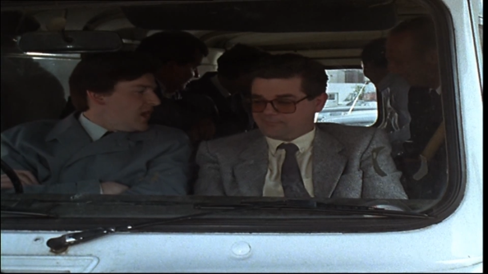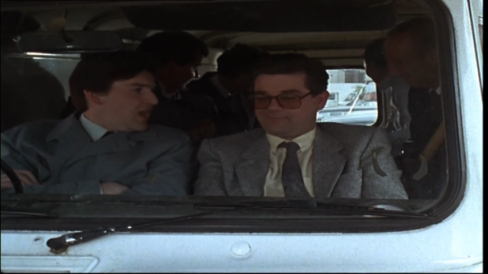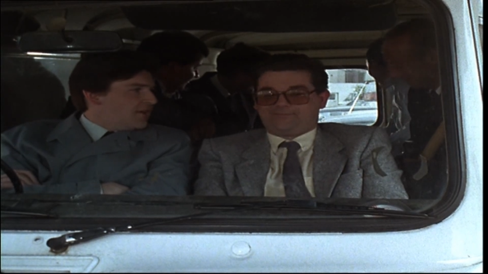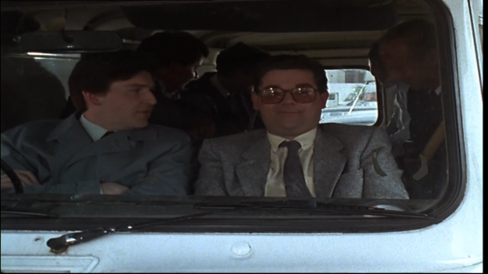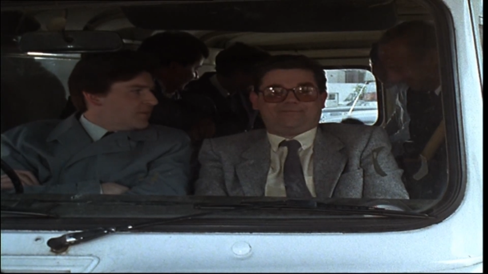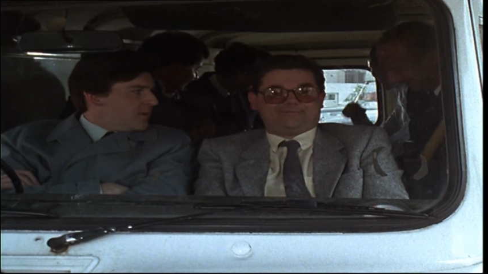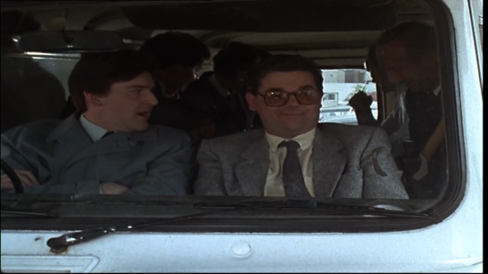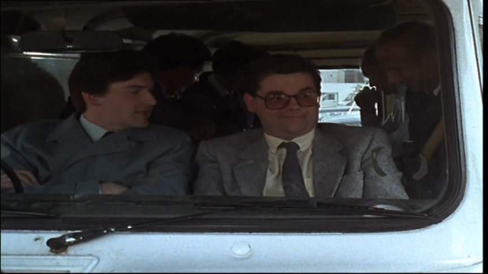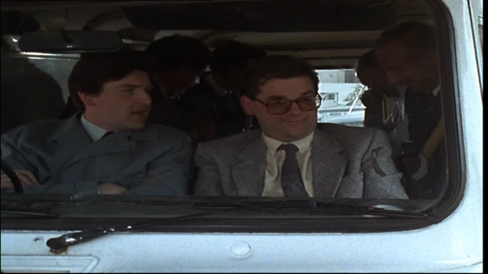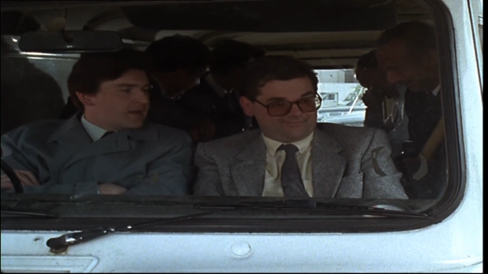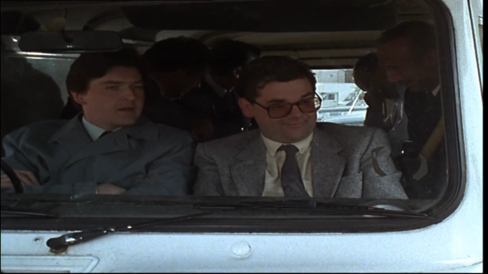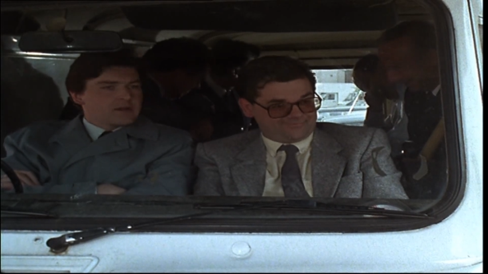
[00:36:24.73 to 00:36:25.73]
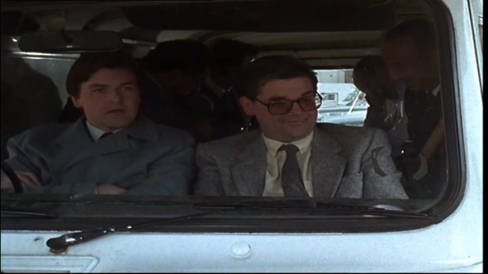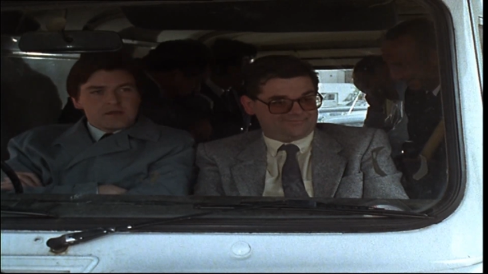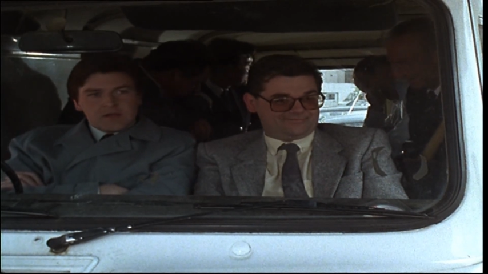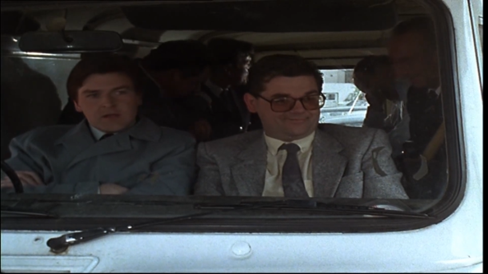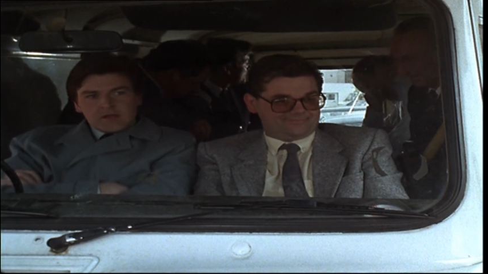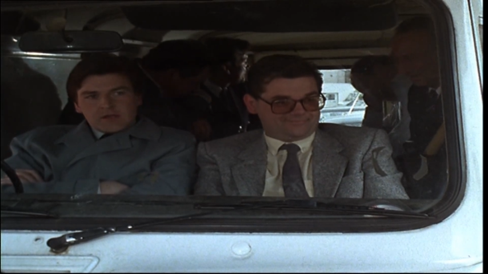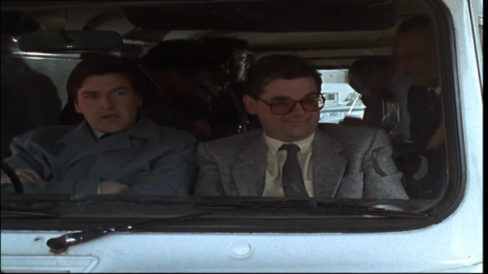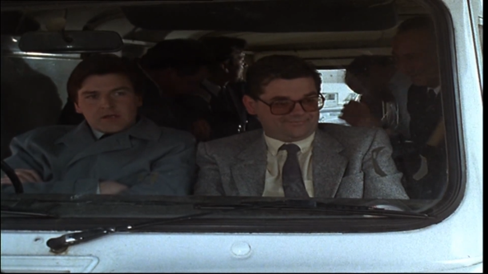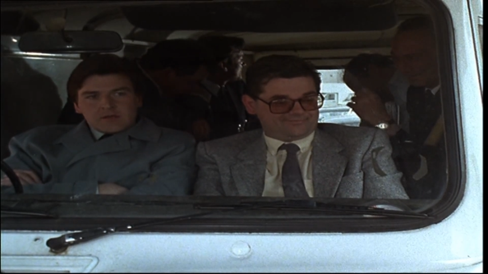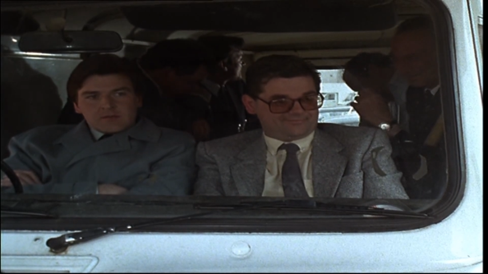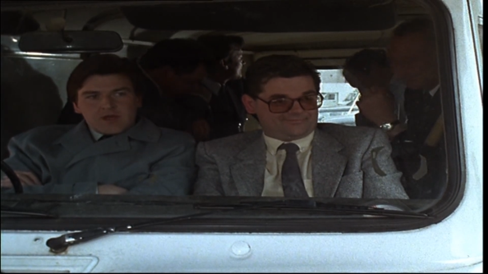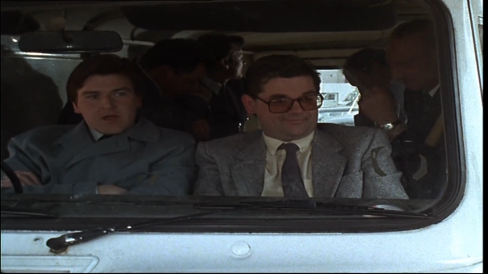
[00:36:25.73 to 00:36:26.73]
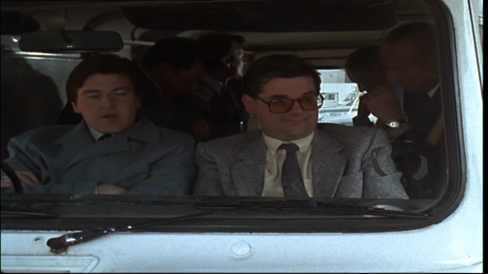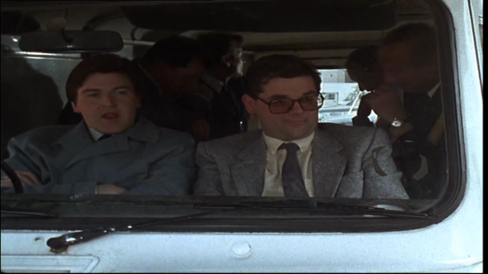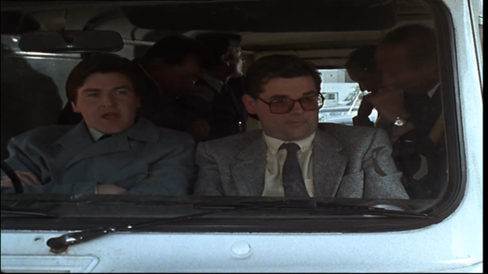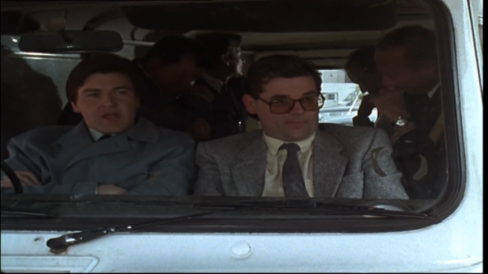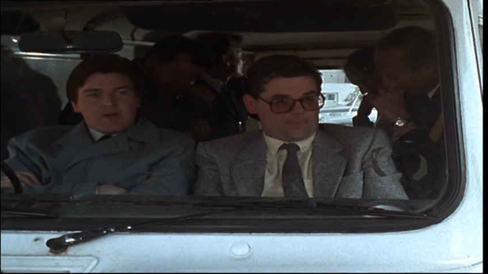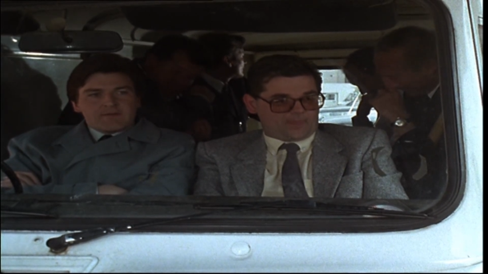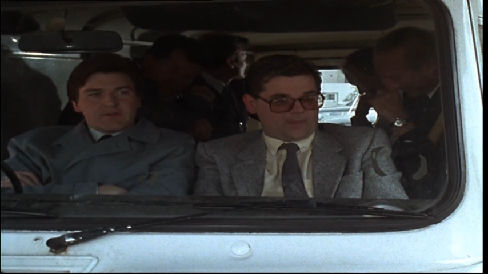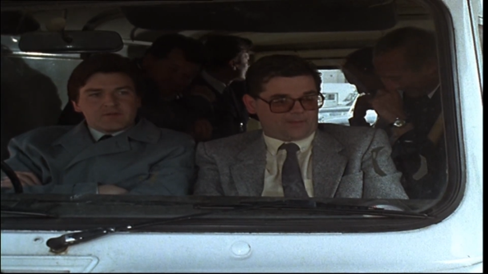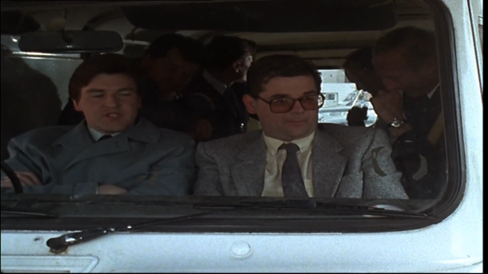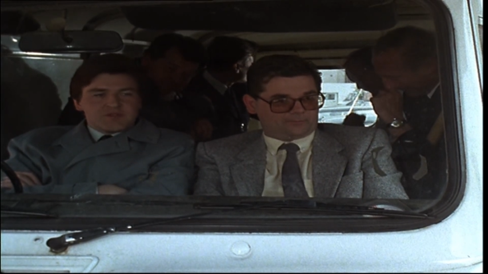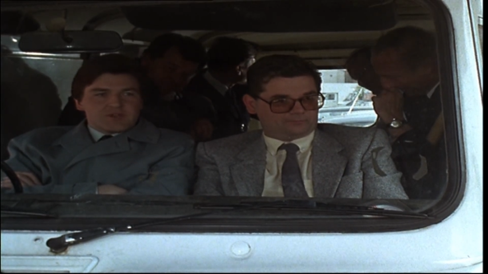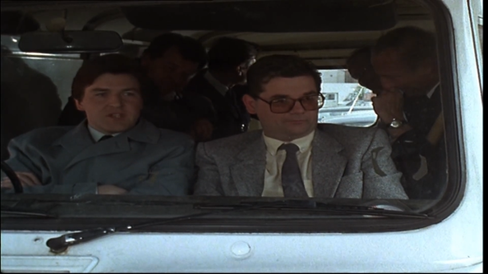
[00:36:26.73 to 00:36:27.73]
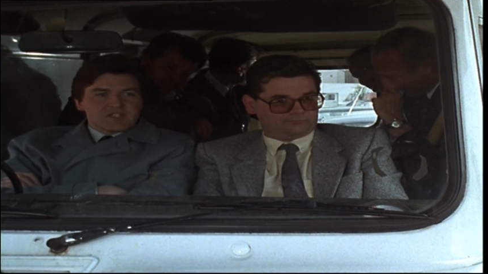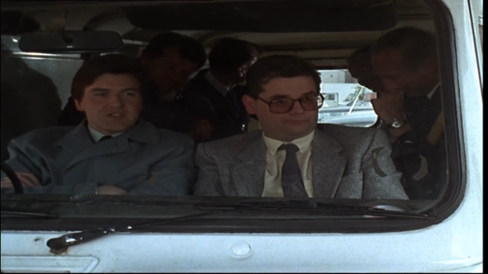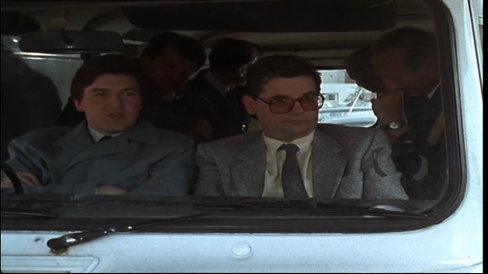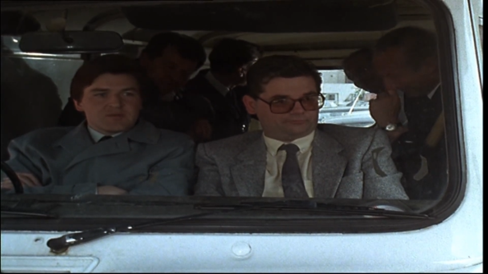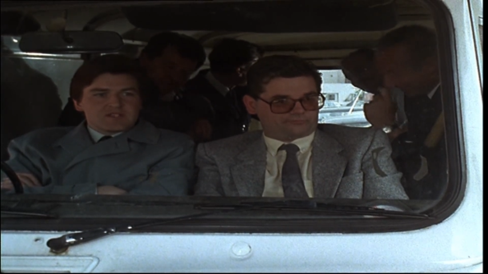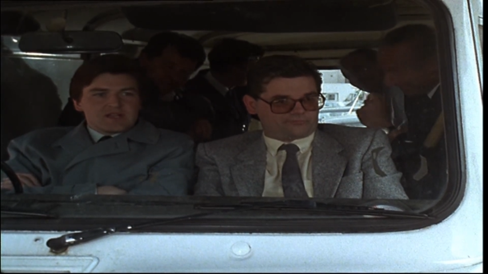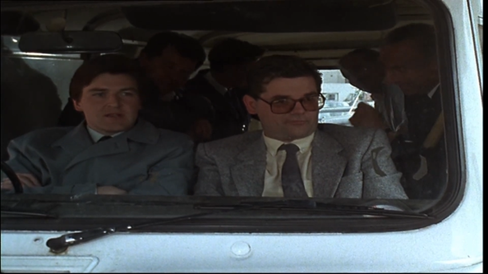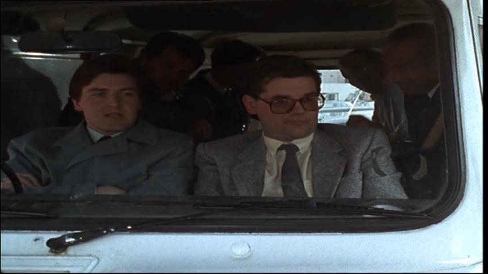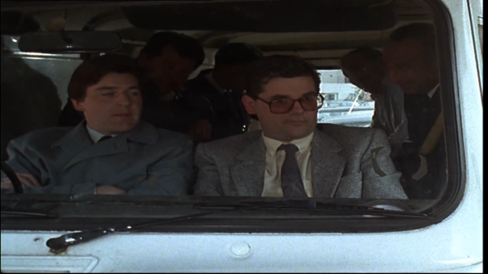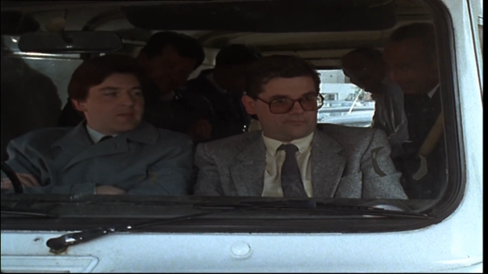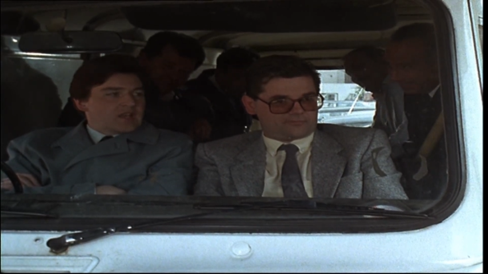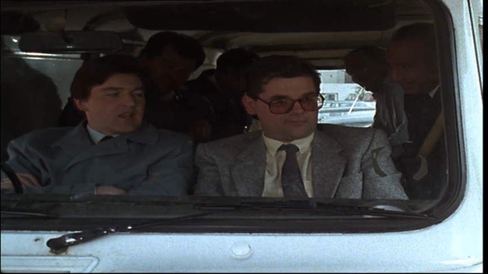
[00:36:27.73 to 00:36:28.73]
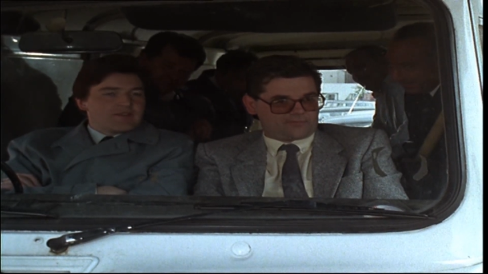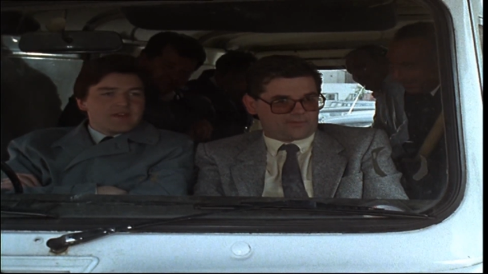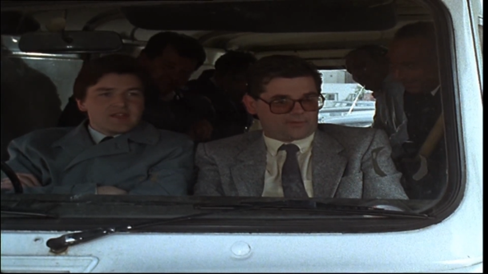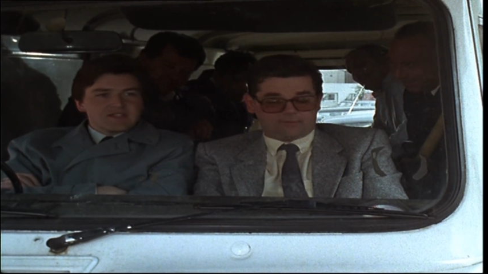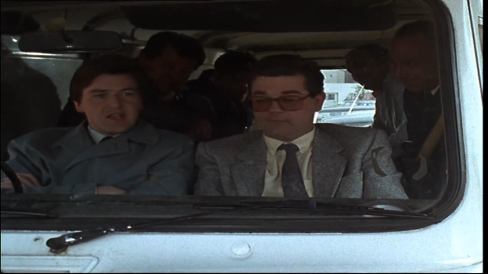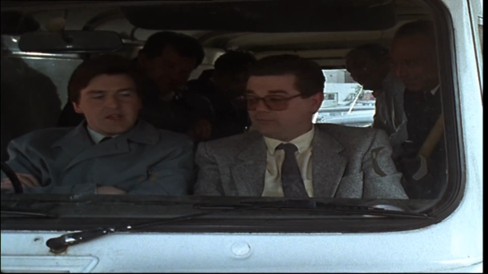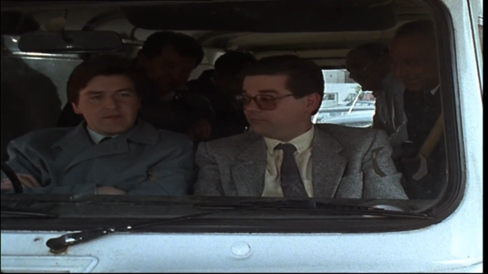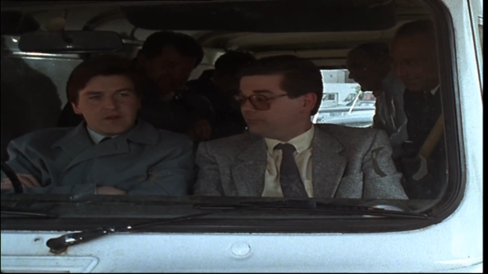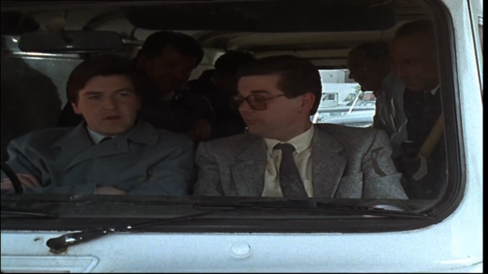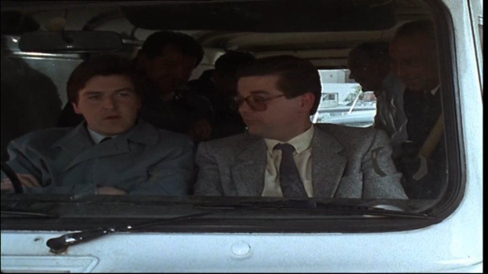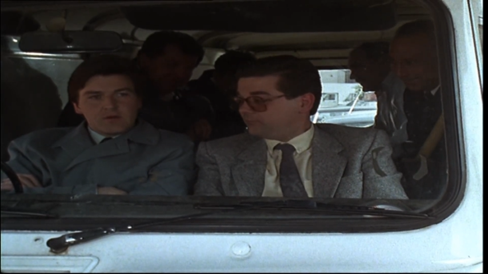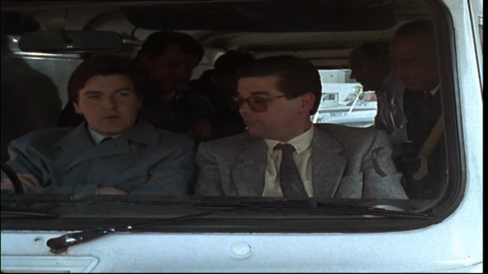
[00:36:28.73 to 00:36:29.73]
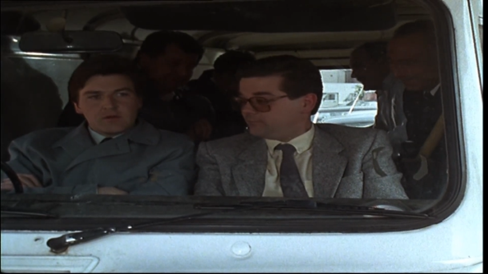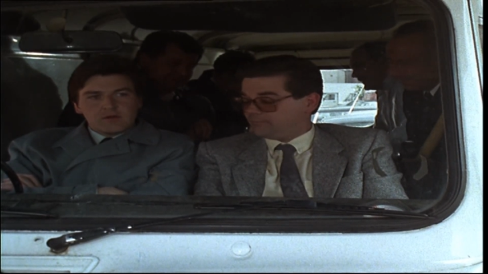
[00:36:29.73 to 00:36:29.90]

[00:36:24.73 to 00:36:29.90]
Speaker 1: Not a laughing matter. Back where I come from, sheep rustling's almost a capital offence, I'll have you know.